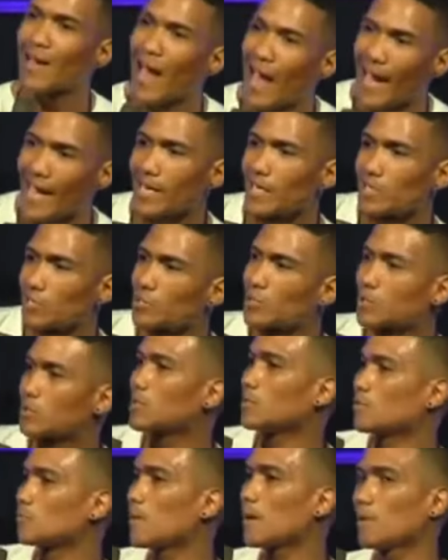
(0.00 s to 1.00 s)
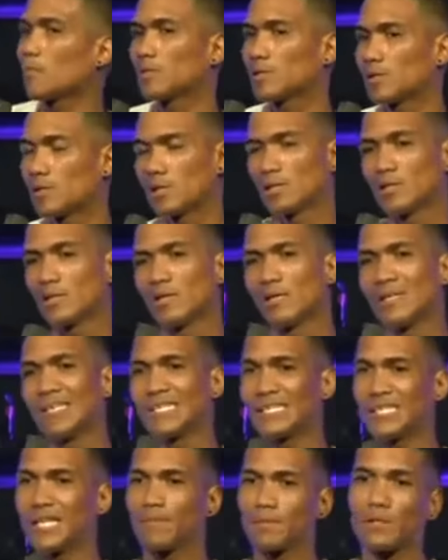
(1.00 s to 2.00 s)
guide your steps. Bible says,
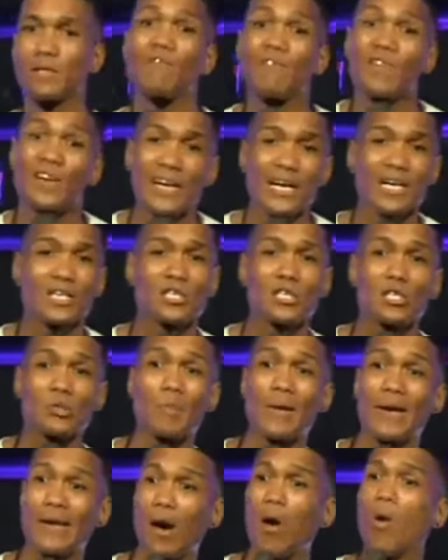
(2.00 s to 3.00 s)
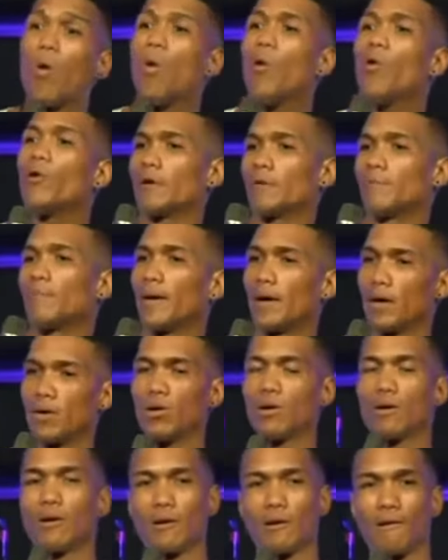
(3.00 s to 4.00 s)
steps of the righteous man are ordered by
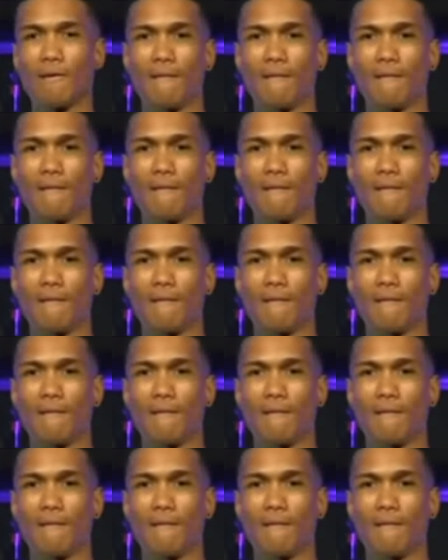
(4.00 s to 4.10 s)
God.